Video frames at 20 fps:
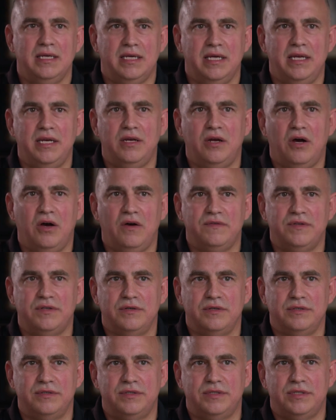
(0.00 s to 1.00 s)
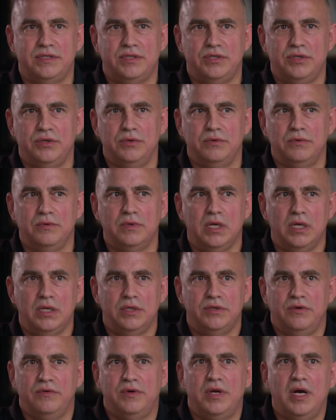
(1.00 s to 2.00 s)
getting officers to
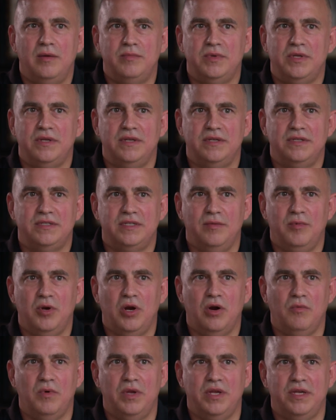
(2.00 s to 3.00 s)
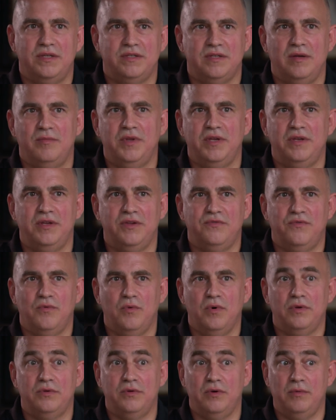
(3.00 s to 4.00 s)
come to this seminar when it's something that's
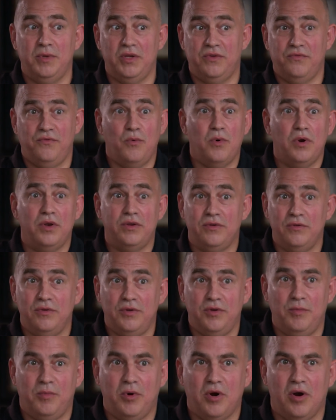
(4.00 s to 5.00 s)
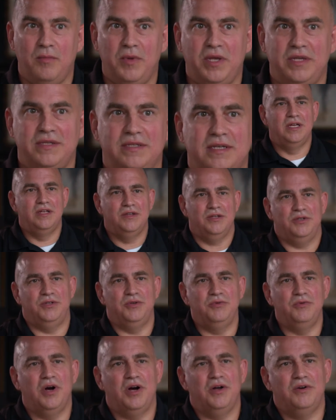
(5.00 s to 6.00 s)
foreign to them, it's foreign to the departments. The
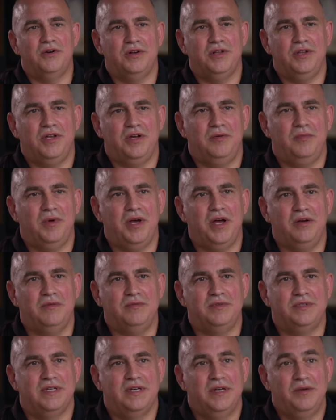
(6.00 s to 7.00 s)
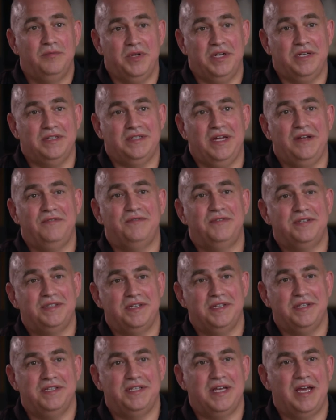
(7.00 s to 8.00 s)
200 Club helps because they
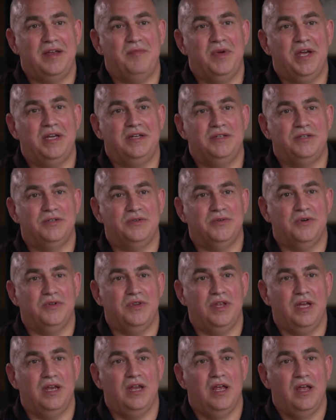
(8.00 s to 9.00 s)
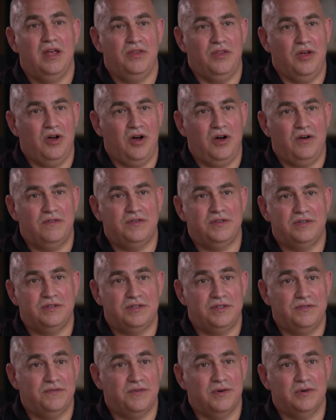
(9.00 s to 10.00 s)
facilitate making sure that the
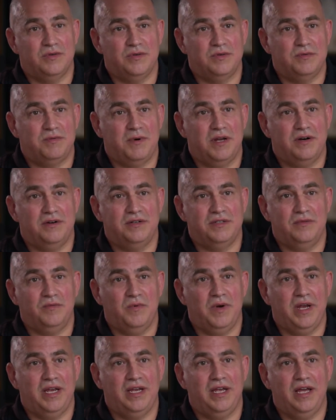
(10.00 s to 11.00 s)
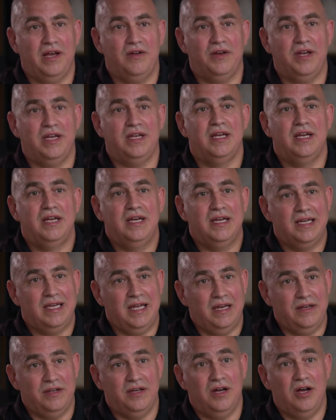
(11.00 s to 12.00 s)
officers and first responders in Wake County
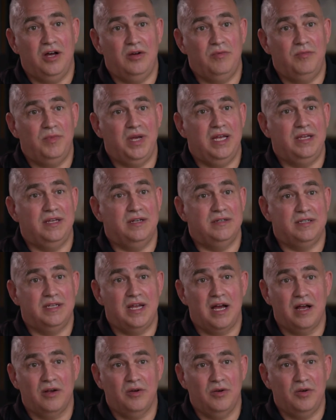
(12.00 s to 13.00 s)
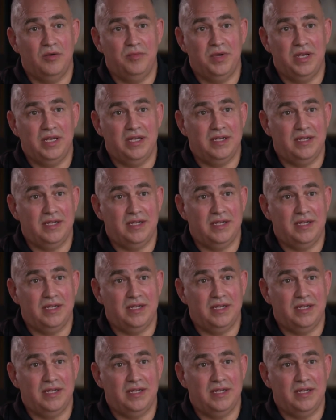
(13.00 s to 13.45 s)
can come, and there's not going to be